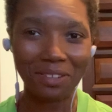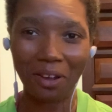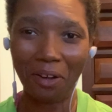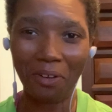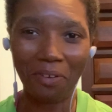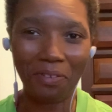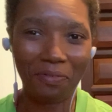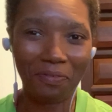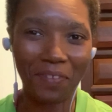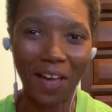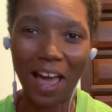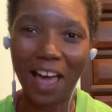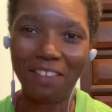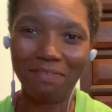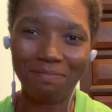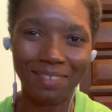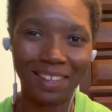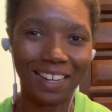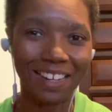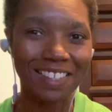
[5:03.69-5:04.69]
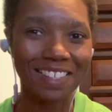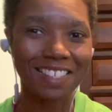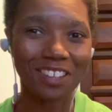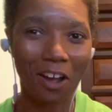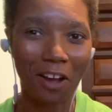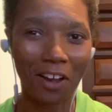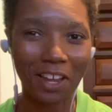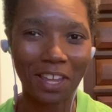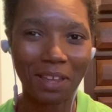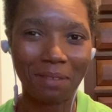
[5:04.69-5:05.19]
all 5 minutes
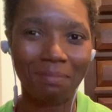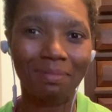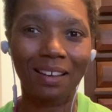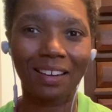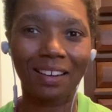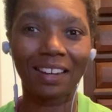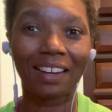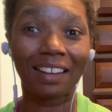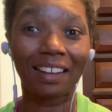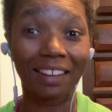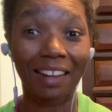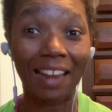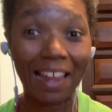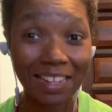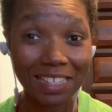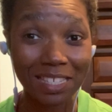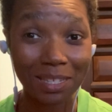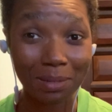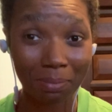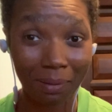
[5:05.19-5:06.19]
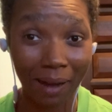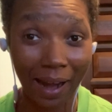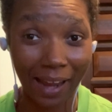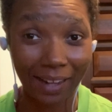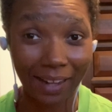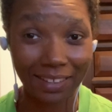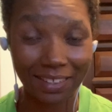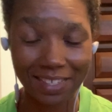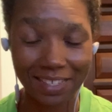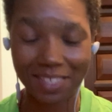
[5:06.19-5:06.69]
talking about it. Let's
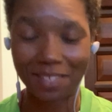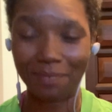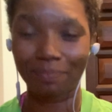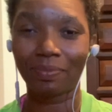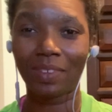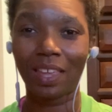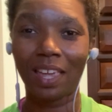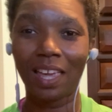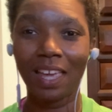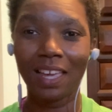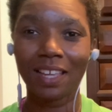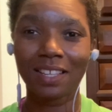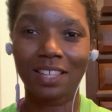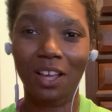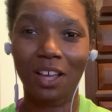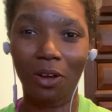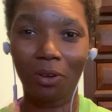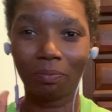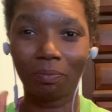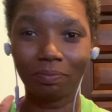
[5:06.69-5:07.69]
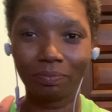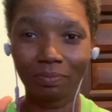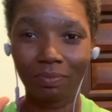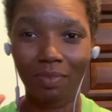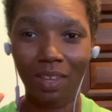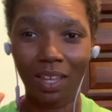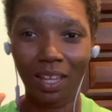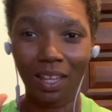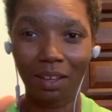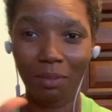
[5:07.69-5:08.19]
practice. So
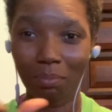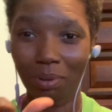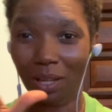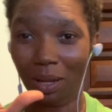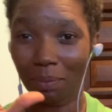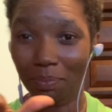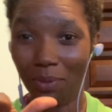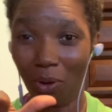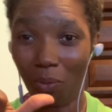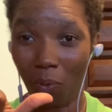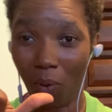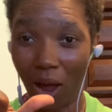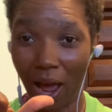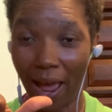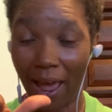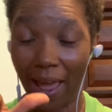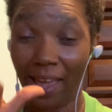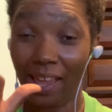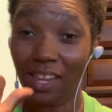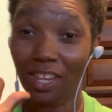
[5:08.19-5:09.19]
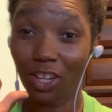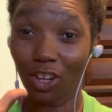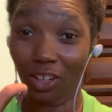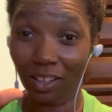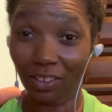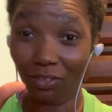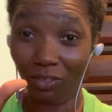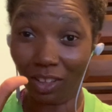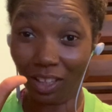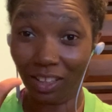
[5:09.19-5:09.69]
pull up your Y,
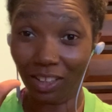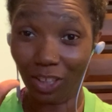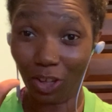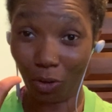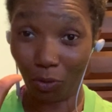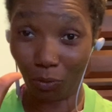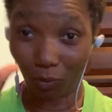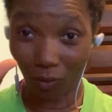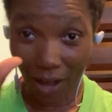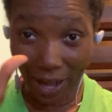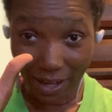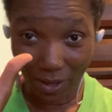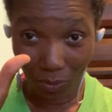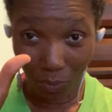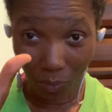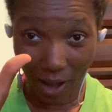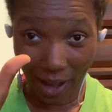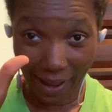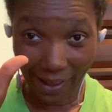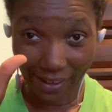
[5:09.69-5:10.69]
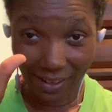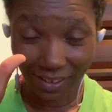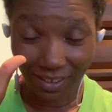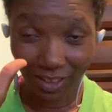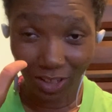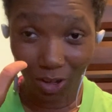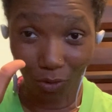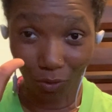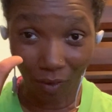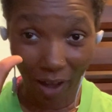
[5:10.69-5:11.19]
your right
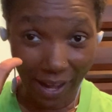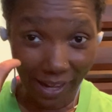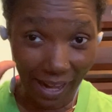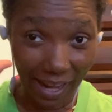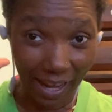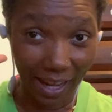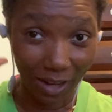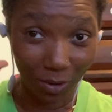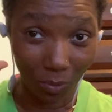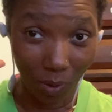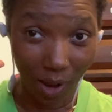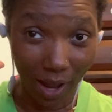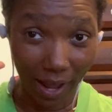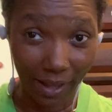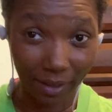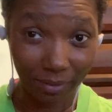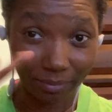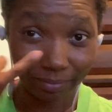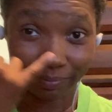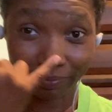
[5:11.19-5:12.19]
hand Y.